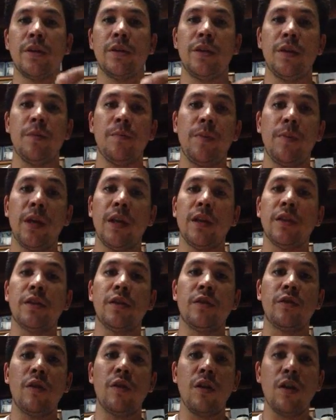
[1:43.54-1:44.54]
simply
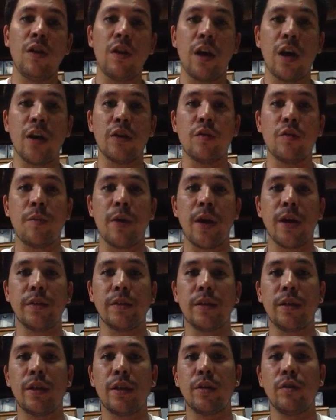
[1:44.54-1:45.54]
install your
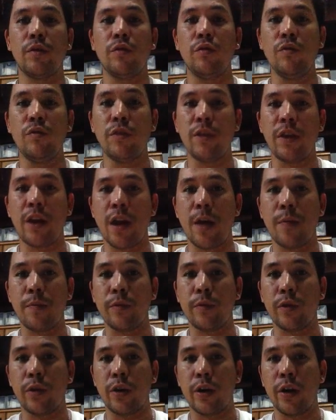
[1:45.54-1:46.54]
atomizer to the
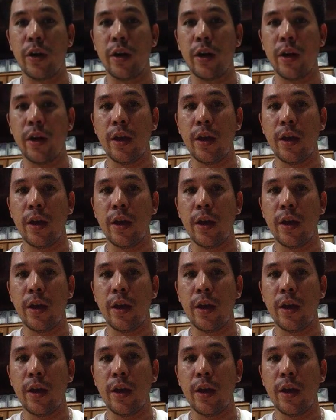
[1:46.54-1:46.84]
Raptor